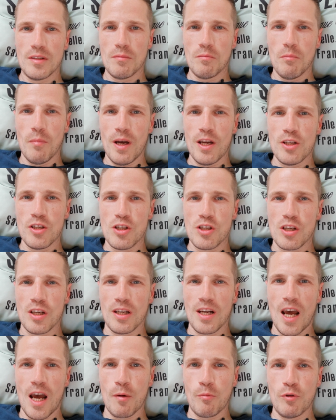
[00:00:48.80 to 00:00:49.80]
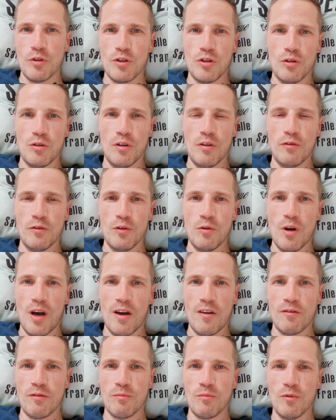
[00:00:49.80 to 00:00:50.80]
major is going to happen to you if you
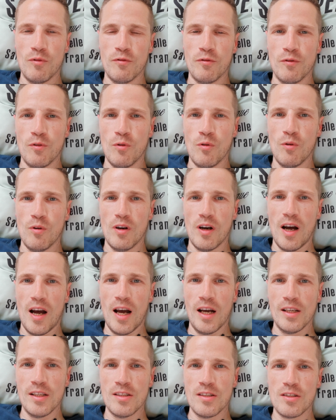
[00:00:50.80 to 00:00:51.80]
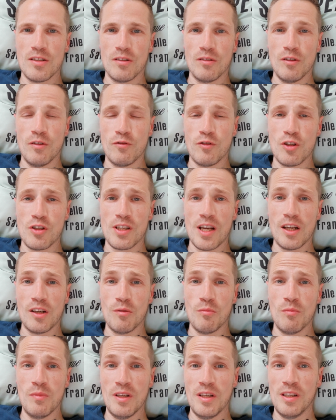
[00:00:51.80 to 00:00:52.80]
have Bufo and you've just had a
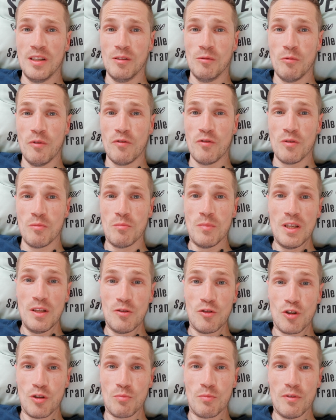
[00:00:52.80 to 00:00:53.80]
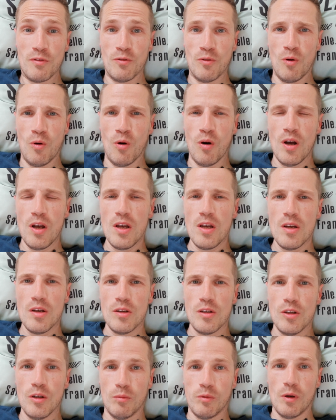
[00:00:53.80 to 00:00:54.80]
meal with the meat just before.
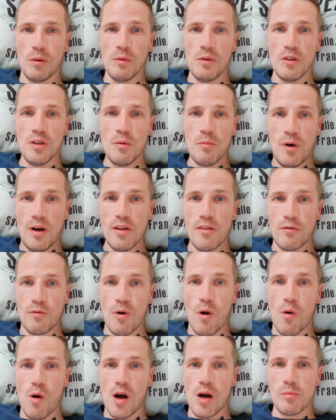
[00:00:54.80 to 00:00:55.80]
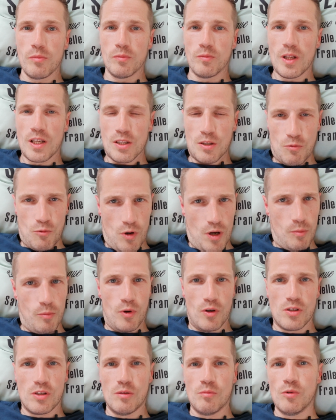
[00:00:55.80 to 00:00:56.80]
You might throw up, that's quite
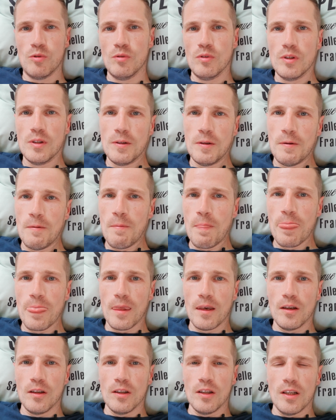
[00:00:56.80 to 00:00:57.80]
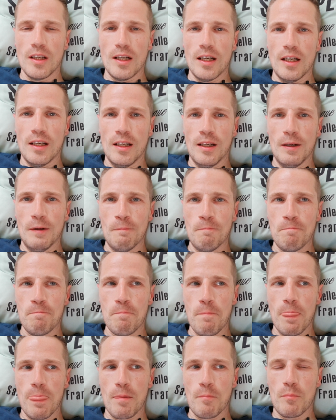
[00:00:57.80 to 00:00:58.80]
possible.
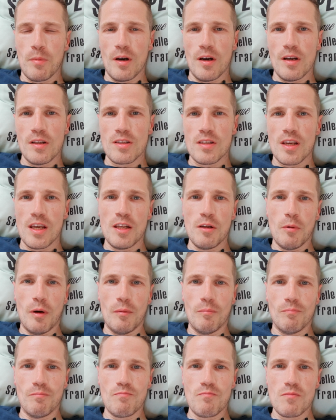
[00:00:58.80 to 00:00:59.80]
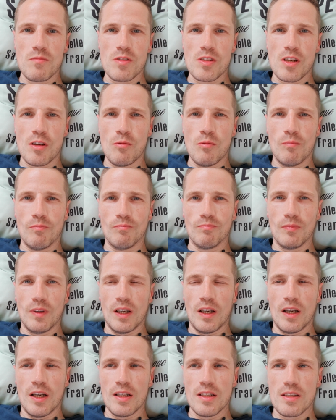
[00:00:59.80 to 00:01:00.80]
But anyway, so
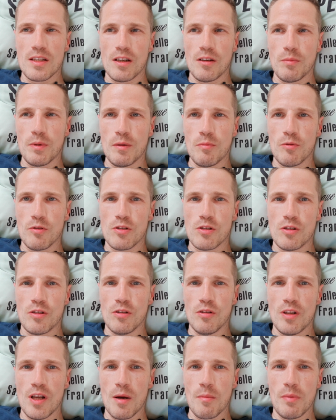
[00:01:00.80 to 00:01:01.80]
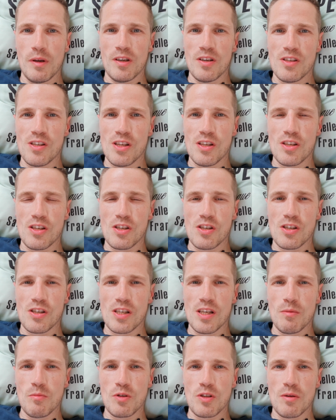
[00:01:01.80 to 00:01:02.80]
I tell people to do that because it just
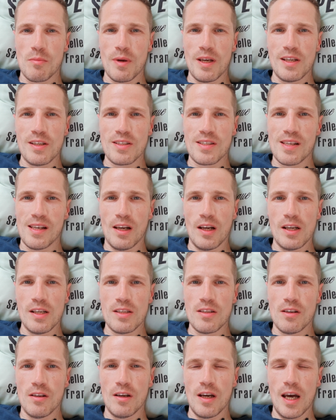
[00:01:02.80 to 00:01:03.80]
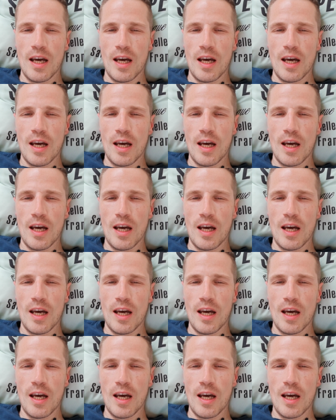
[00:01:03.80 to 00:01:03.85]
seems to make us lighter,